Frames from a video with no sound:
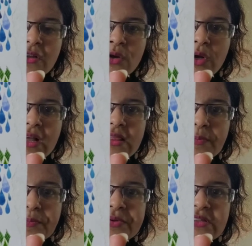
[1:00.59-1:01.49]
look at the
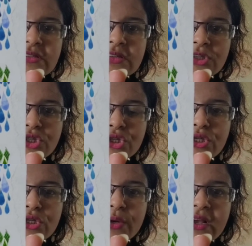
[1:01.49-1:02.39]

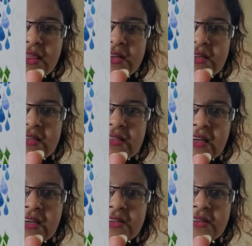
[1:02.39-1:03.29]
precision look at the
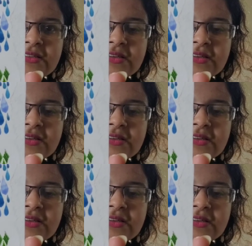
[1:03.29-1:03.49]
details